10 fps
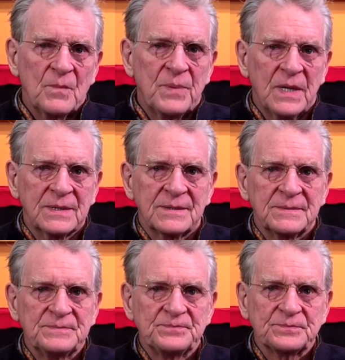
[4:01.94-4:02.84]
But
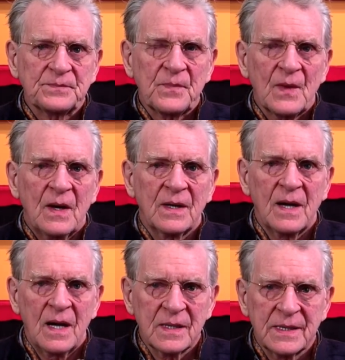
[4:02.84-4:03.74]
on
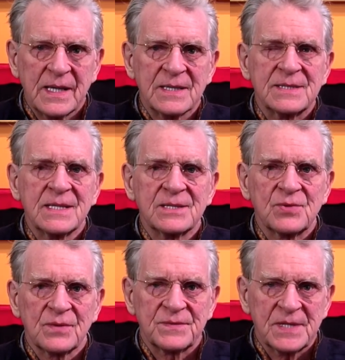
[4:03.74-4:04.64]
holidays, they
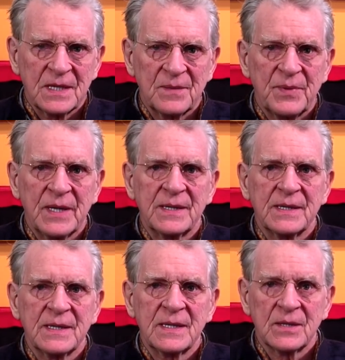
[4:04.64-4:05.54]
sort of
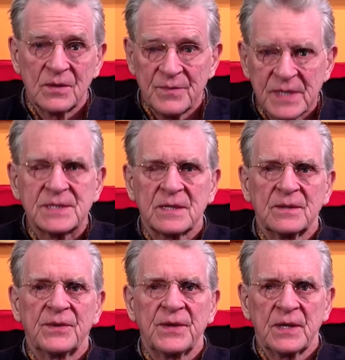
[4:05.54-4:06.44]
celebrate the inner
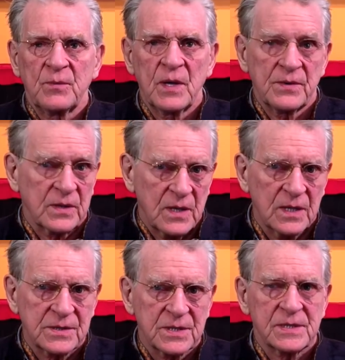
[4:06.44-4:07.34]
mystical thing, whether
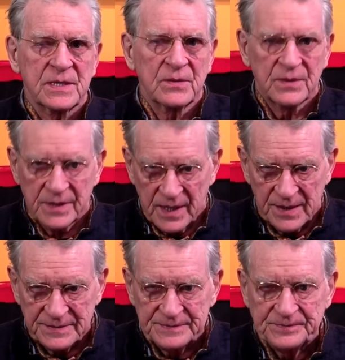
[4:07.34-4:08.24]
consciously or
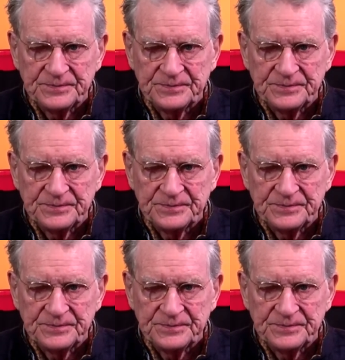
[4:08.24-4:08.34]
not.